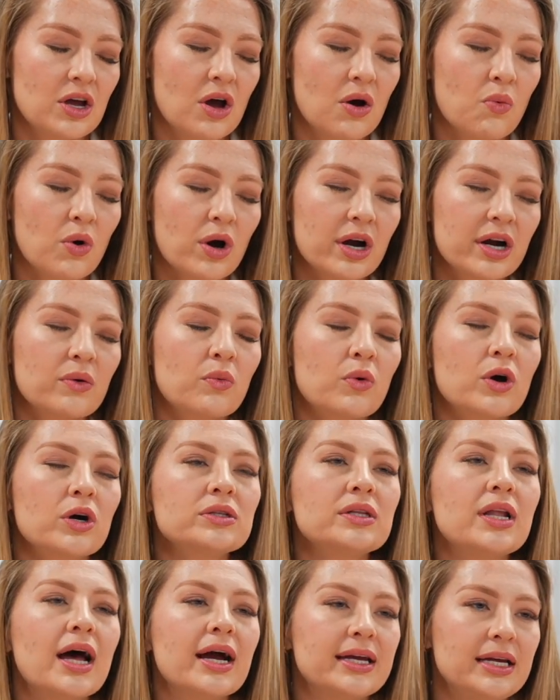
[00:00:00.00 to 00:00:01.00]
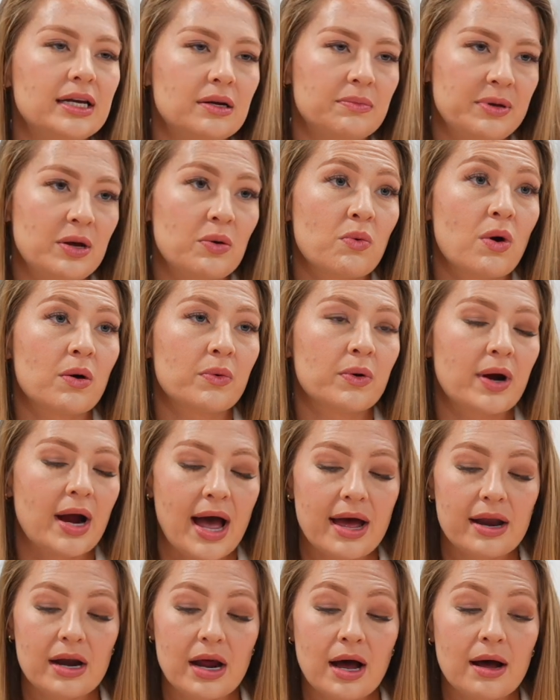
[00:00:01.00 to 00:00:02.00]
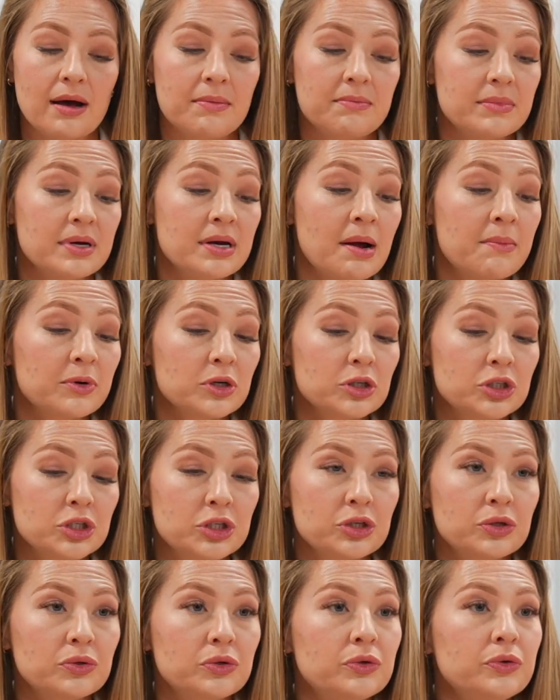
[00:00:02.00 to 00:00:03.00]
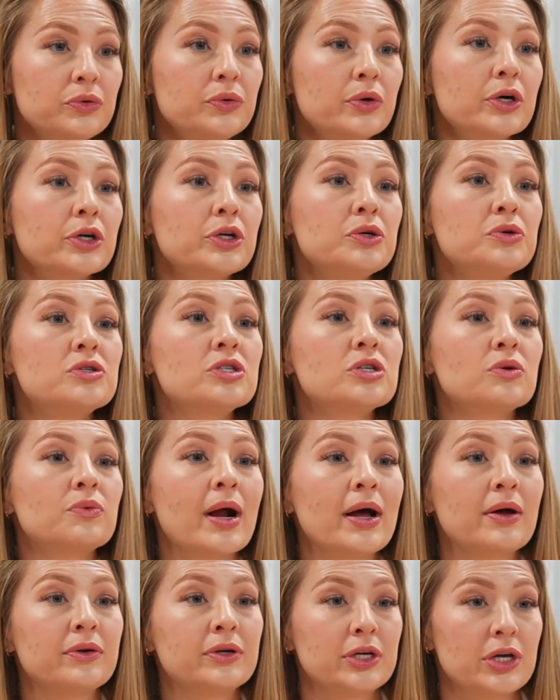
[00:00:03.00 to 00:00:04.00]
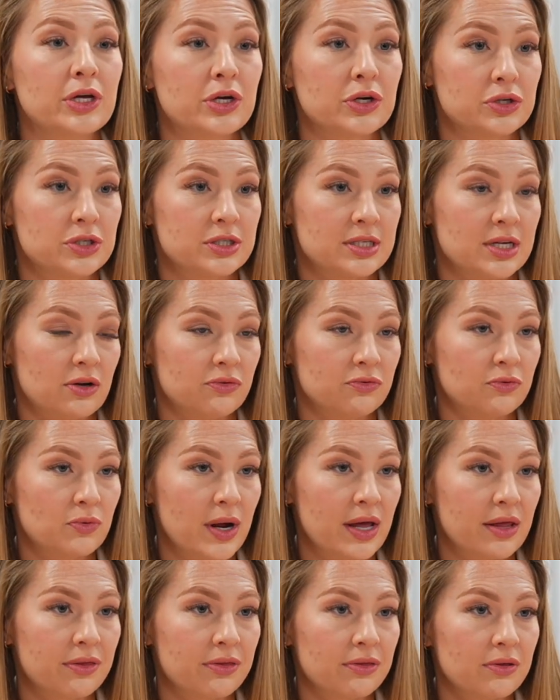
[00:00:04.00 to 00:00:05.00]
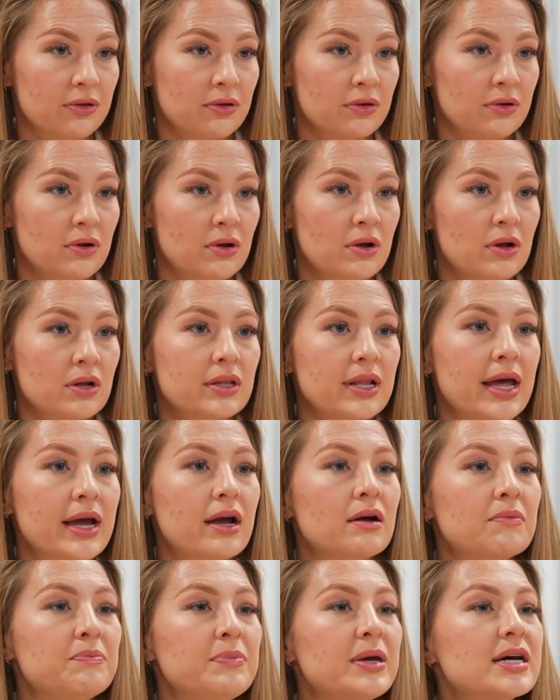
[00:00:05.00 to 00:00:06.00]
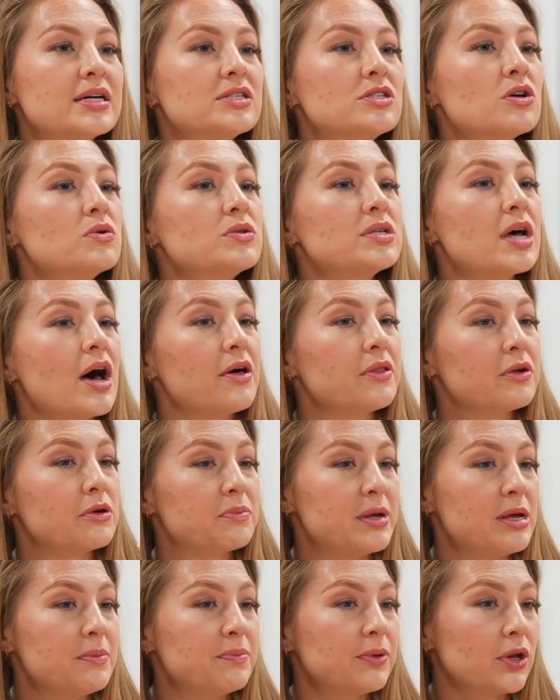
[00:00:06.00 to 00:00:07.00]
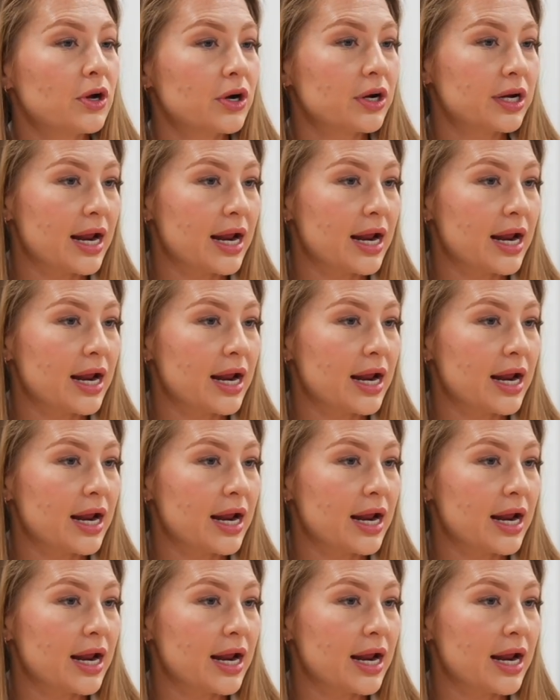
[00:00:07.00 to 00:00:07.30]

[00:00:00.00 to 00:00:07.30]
we're lucky to be where we're at. Number 2, who are you surrounding yourself with? Like, because those other people are going